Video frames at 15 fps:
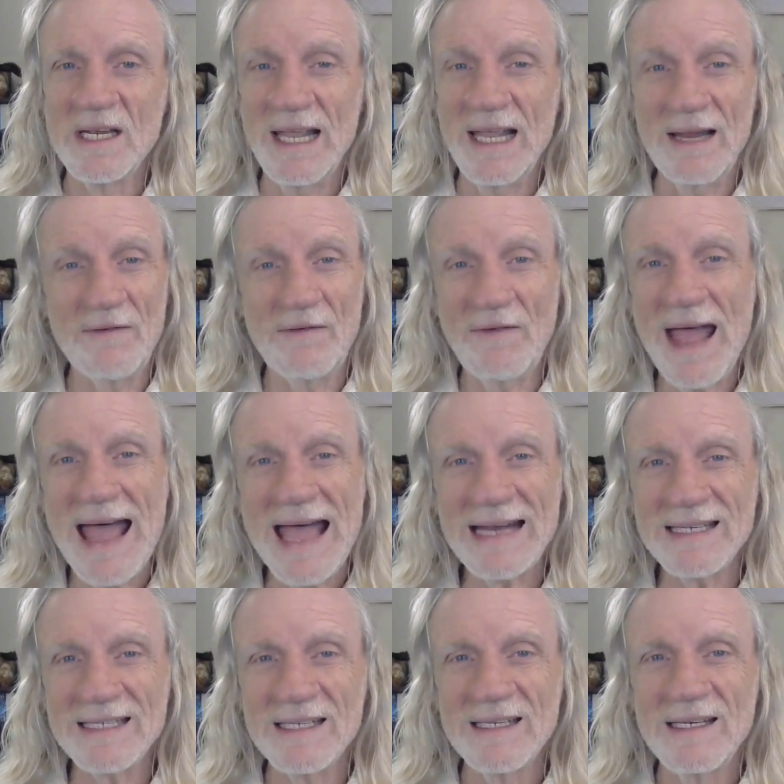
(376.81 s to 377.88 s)
In
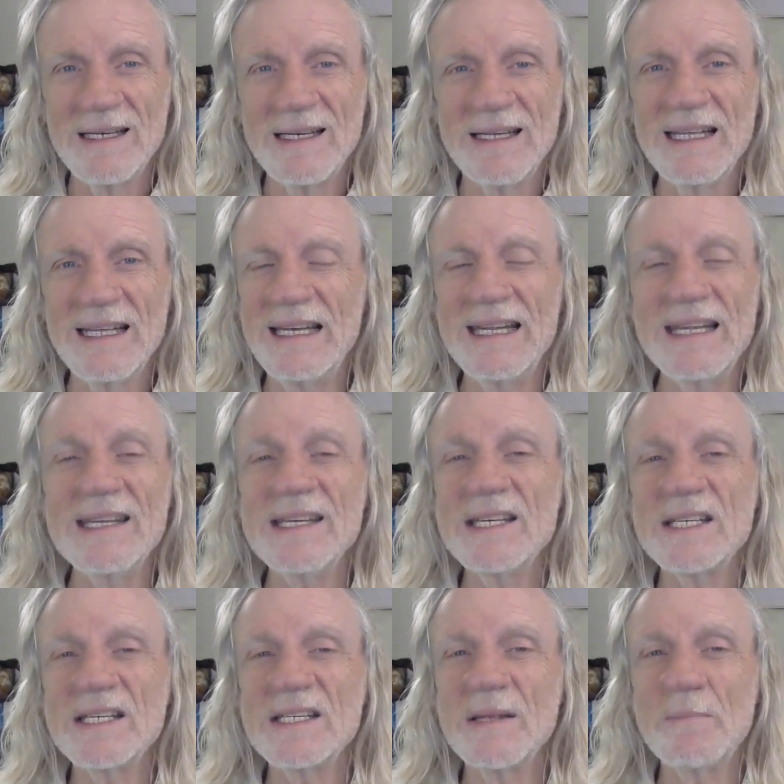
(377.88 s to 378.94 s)
fact, it
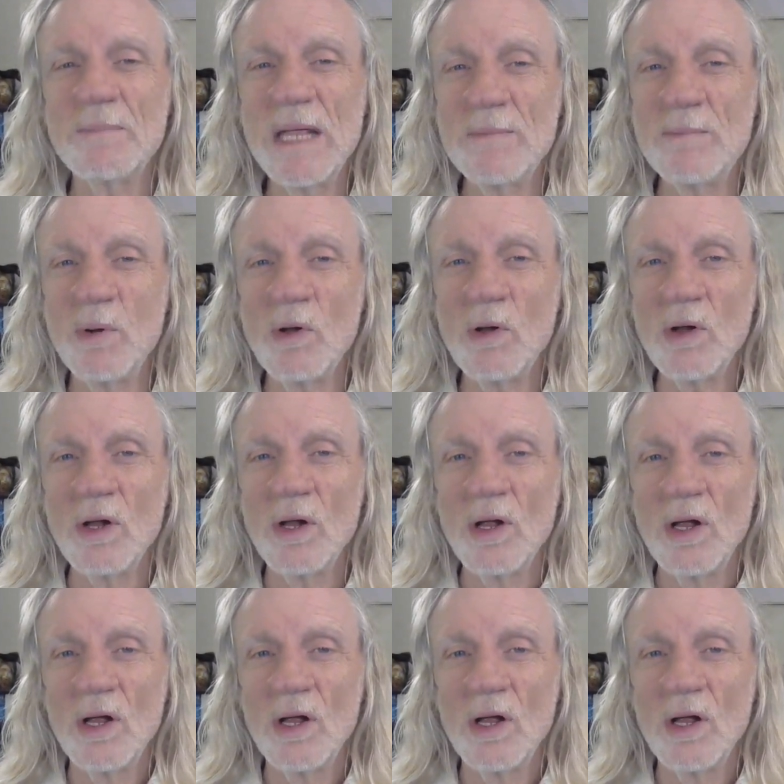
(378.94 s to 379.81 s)
is the people